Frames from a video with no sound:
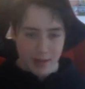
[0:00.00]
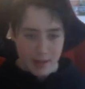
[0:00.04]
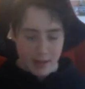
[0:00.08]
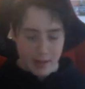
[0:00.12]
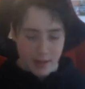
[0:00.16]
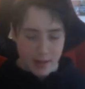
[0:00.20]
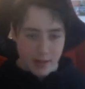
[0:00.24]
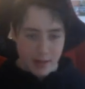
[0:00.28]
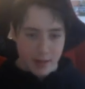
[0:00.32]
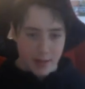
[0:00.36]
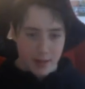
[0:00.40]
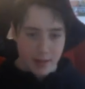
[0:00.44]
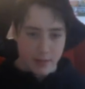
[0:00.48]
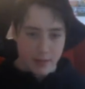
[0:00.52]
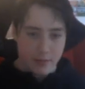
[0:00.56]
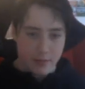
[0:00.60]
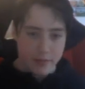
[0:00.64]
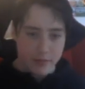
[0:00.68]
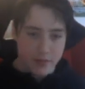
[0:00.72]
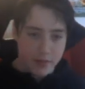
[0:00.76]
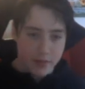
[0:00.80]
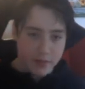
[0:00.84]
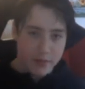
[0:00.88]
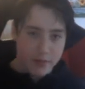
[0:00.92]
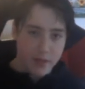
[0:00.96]
And
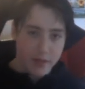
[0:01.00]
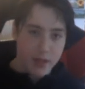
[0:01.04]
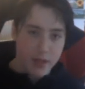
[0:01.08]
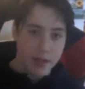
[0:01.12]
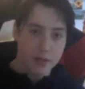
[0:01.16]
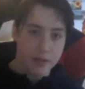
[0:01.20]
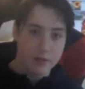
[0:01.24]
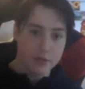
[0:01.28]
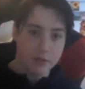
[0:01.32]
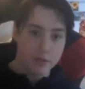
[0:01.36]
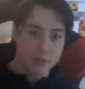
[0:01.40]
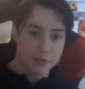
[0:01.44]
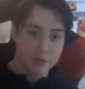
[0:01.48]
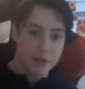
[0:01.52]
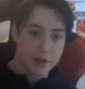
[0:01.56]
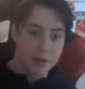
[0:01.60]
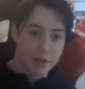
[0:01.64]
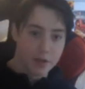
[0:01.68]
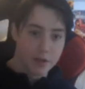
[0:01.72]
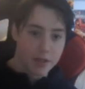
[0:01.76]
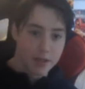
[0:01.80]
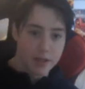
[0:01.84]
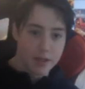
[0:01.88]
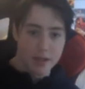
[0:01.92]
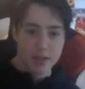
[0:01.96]
fun fact for you all,
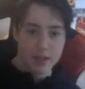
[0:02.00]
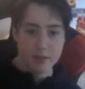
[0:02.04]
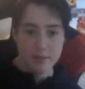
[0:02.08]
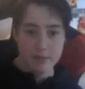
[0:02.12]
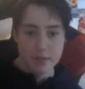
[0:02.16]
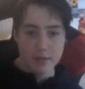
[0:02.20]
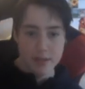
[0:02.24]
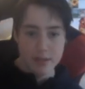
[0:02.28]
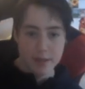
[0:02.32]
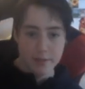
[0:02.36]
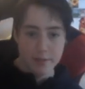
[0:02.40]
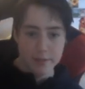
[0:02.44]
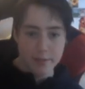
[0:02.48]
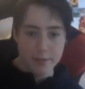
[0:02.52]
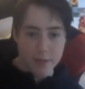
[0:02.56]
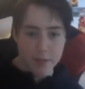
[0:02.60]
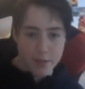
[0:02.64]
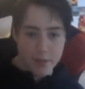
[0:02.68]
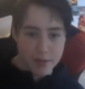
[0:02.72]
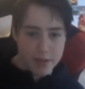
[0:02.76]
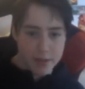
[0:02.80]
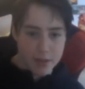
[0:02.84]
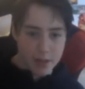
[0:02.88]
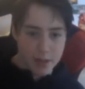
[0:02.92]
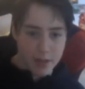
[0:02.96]
he was the
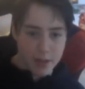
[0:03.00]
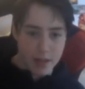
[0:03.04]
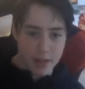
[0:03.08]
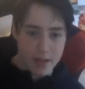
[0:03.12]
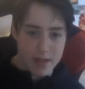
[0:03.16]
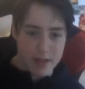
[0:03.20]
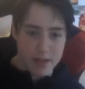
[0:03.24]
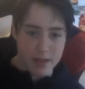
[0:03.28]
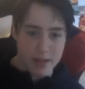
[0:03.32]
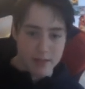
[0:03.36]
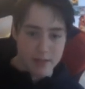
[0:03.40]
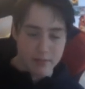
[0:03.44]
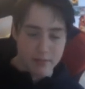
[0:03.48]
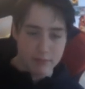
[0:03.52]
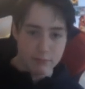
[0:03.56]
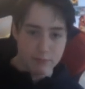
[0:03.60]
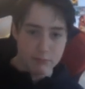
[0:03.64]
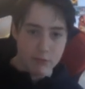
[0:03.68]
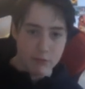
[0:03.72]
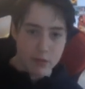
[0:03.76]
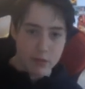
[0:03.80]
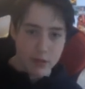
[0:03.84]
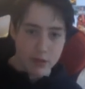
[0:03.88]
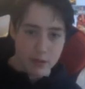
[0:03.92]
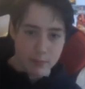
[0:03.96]
first cousin of
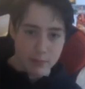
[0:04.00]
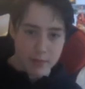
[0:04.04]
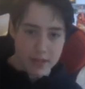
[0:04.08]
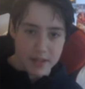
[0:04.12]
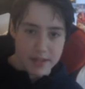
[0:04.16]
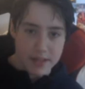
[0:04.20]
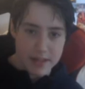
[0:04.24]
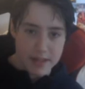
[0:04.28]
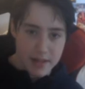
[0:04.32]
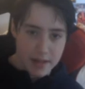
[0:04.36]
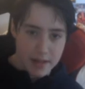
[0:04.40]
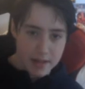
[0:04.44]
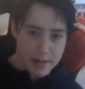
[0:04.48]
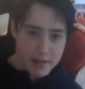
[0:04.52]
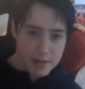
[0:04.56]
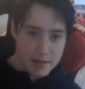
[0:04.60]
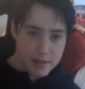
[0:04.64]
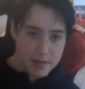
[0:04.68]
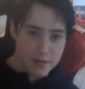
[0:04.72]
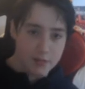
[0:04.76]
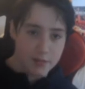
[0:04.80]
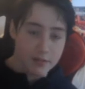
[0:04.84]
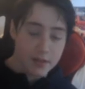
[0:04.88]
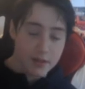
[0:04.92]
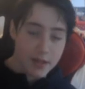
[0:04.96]
William II,
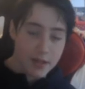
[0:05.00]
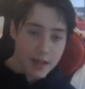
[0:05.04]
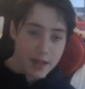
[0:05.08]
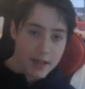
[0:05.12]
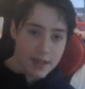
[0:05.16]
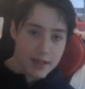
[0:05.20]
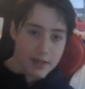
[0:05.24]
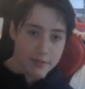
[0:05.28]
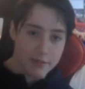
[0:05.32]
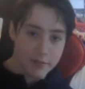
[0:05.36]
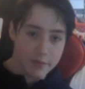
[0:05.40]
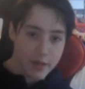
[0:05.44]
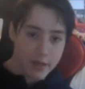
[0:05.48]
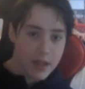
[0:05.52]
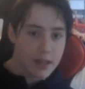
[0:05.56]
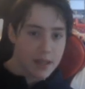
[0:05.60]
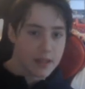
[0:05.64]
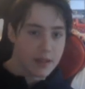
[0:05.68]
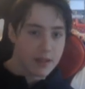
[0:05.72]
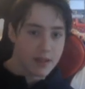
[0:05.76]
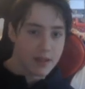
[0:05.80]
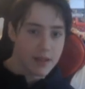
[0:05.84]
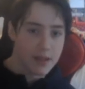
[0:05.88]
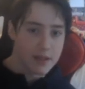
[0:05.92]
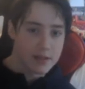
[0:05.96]
the guy he's fighting
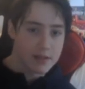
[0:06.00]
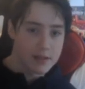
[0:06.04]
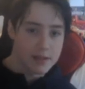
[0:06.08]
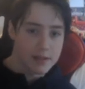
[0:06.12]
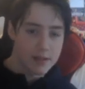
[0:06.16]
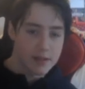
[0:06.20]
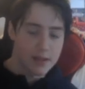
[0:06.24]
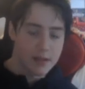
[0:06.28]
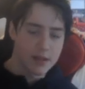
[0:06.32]
against.